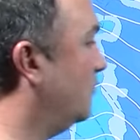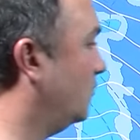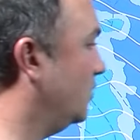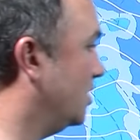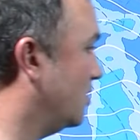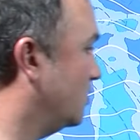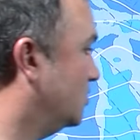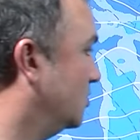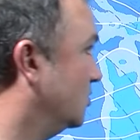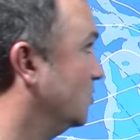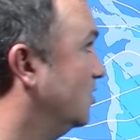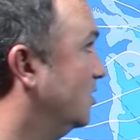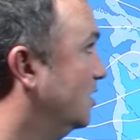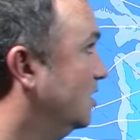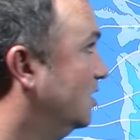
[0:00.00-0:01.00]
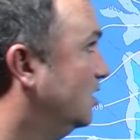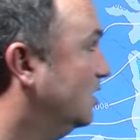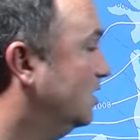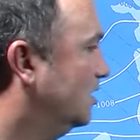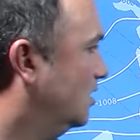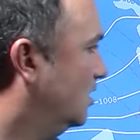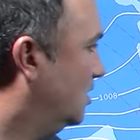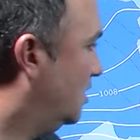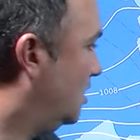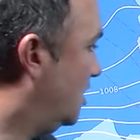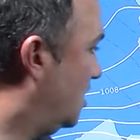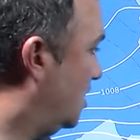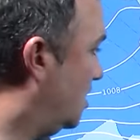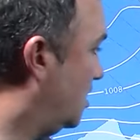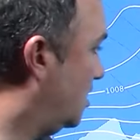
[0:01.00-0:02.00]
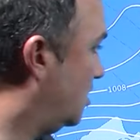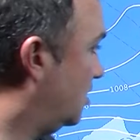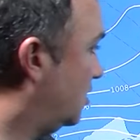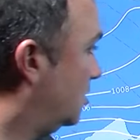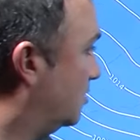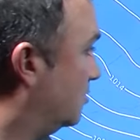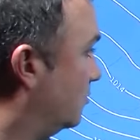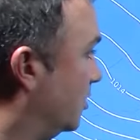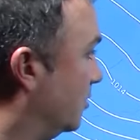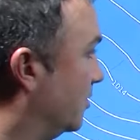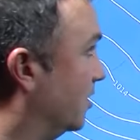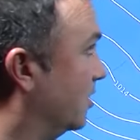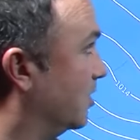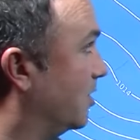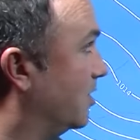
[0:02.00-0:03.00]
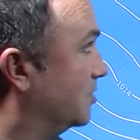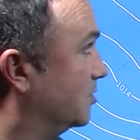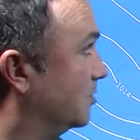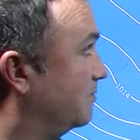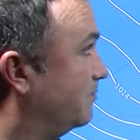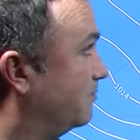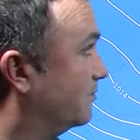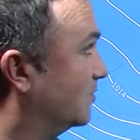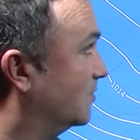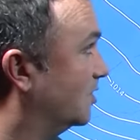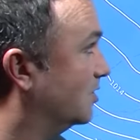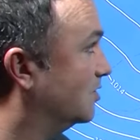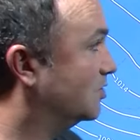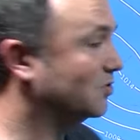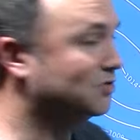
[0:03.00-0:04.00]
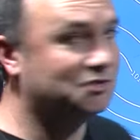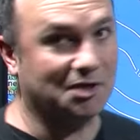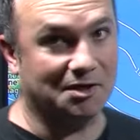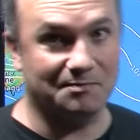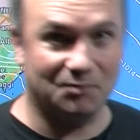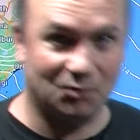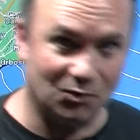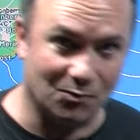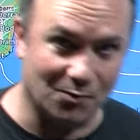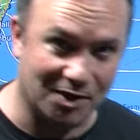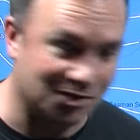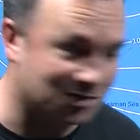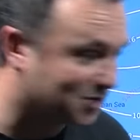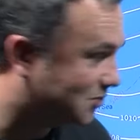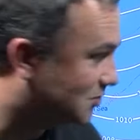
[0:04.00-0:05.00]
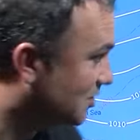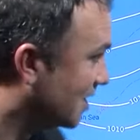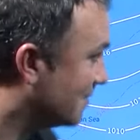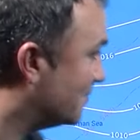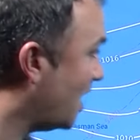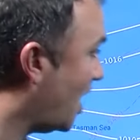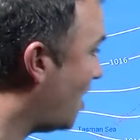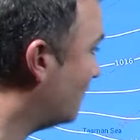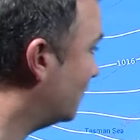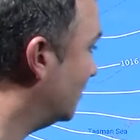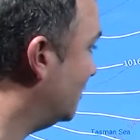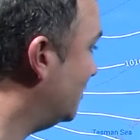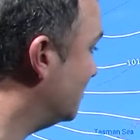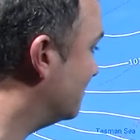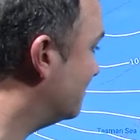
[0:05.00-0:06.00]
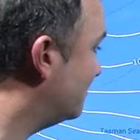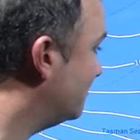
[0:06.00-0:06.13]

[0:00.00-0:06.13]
we go to, when are we going to go to? Tuesday, all the way to Tuesday afternoon.